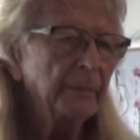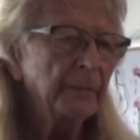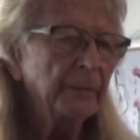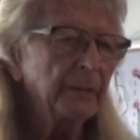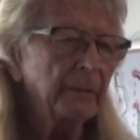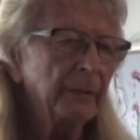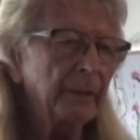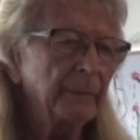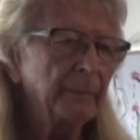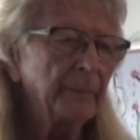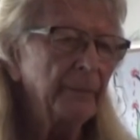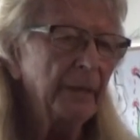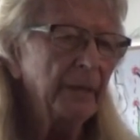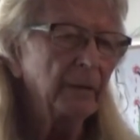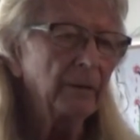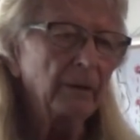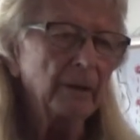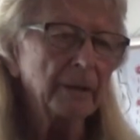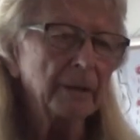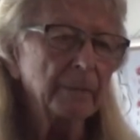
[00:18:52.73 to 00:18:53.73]
So they
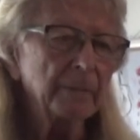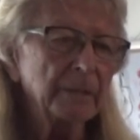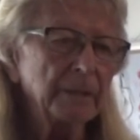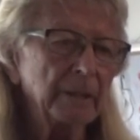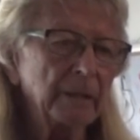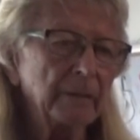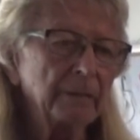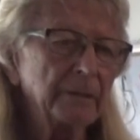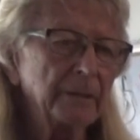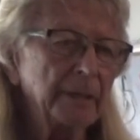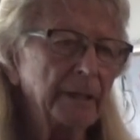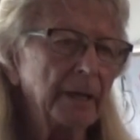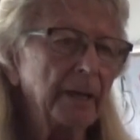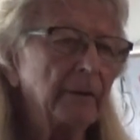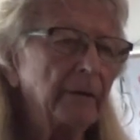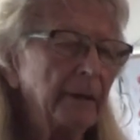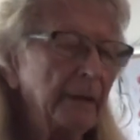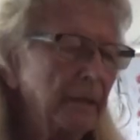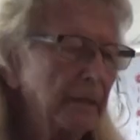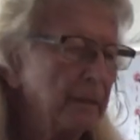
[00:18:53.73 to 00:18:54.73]
called themselves the
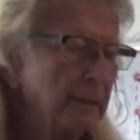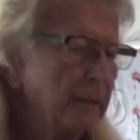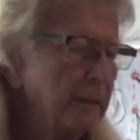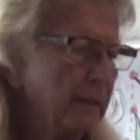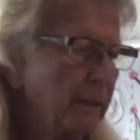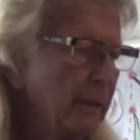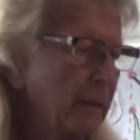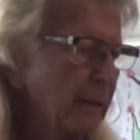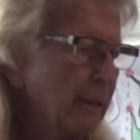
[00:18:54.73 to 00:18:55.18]
Aryans.